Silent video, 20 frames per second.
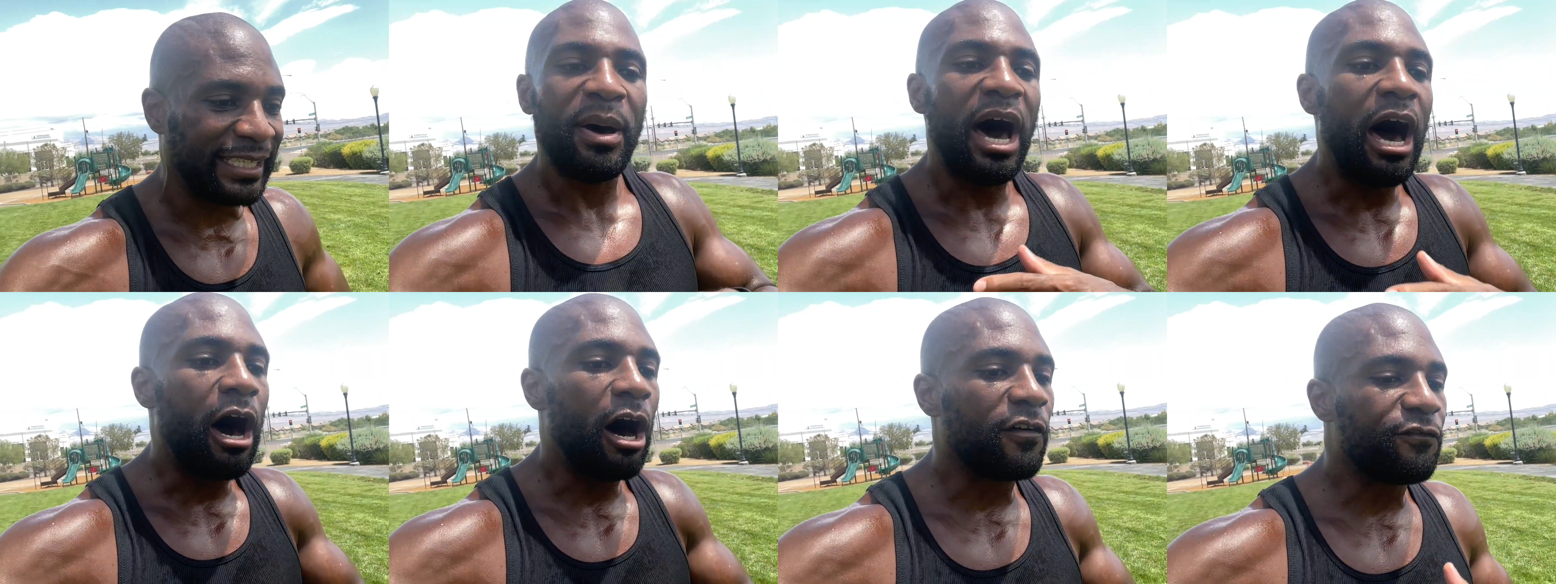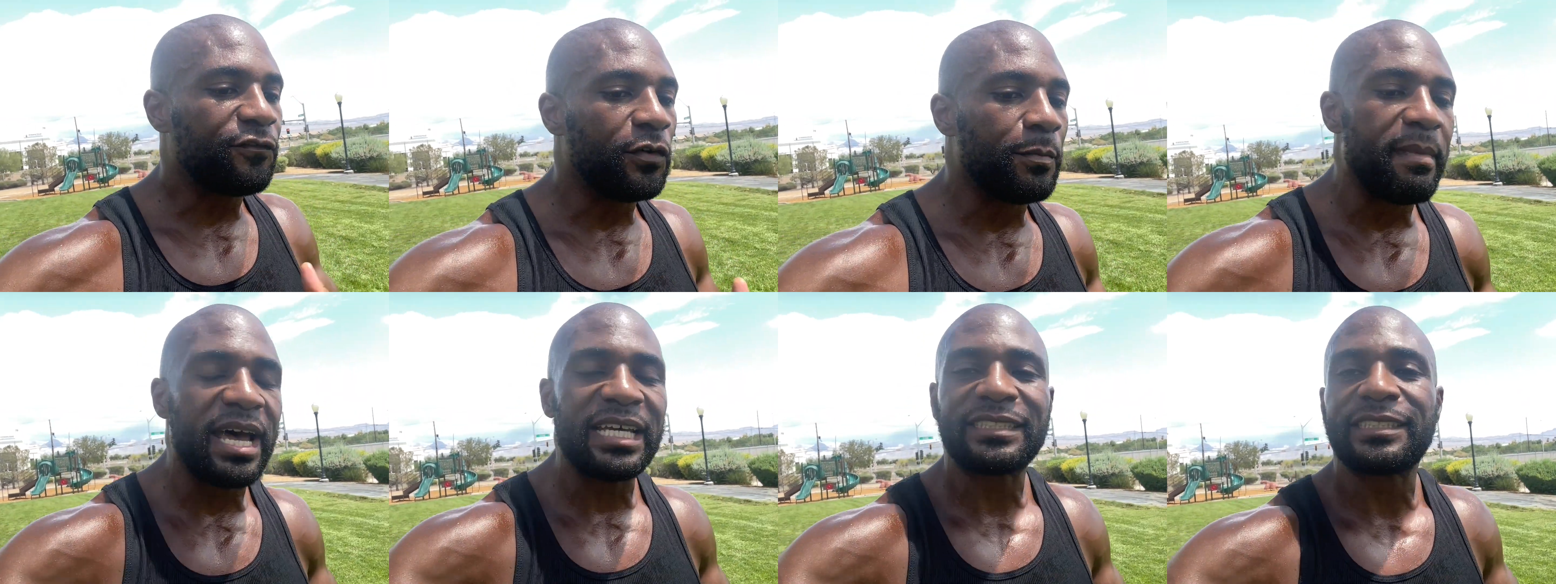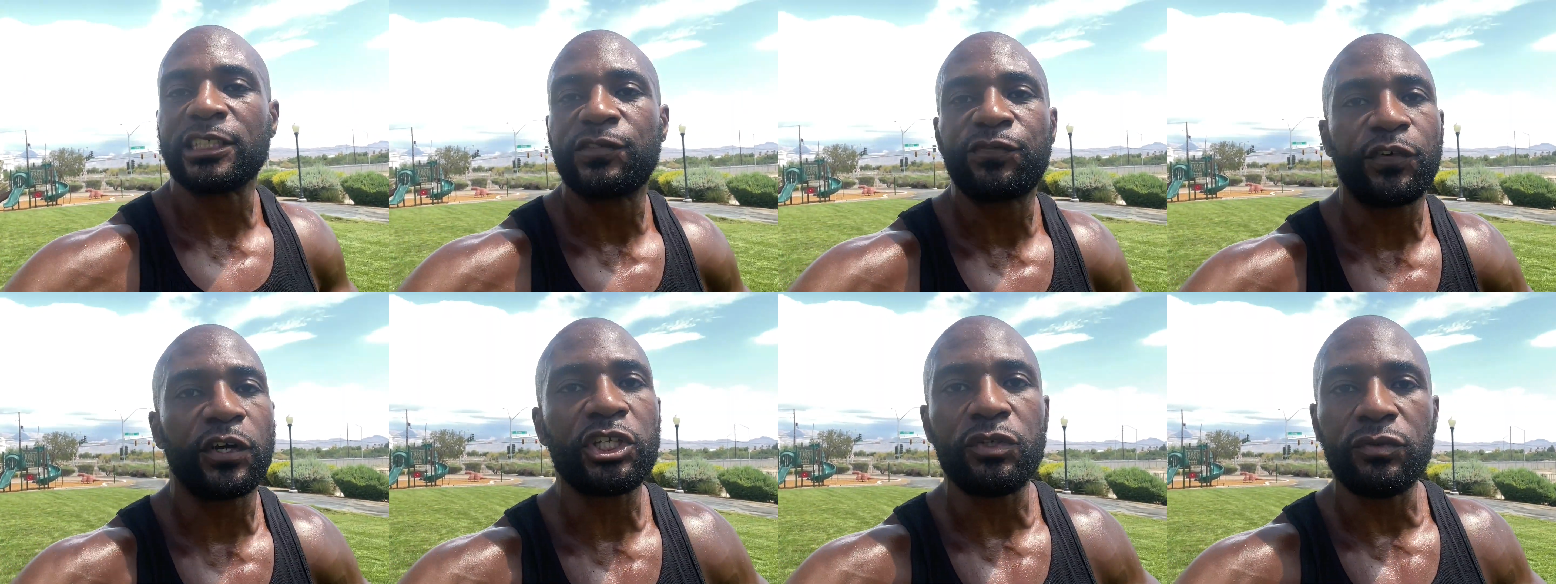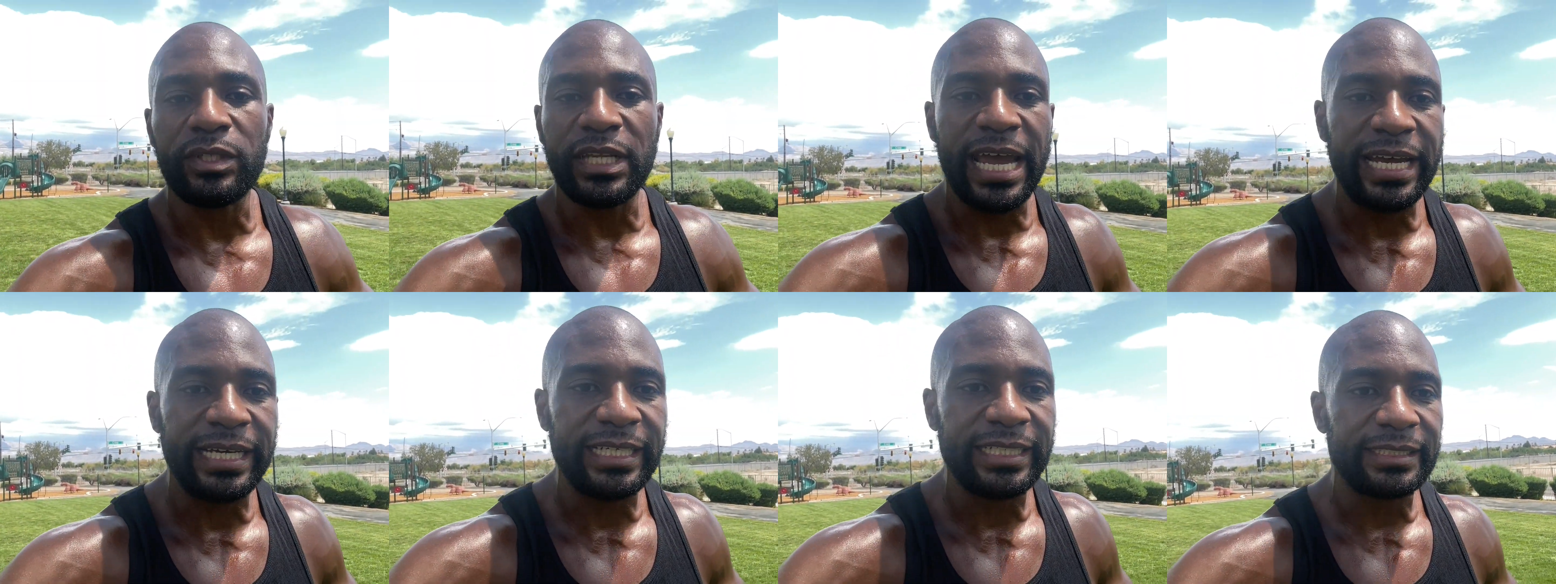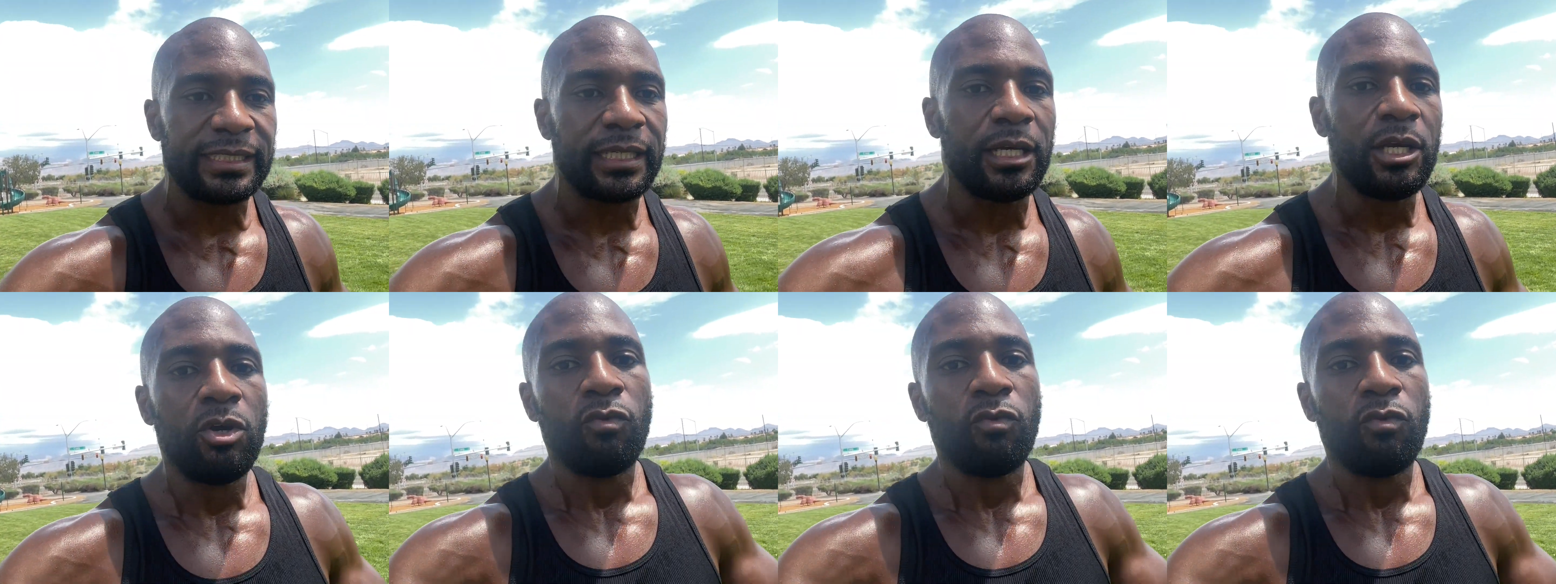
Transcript: Powerful message for you ladies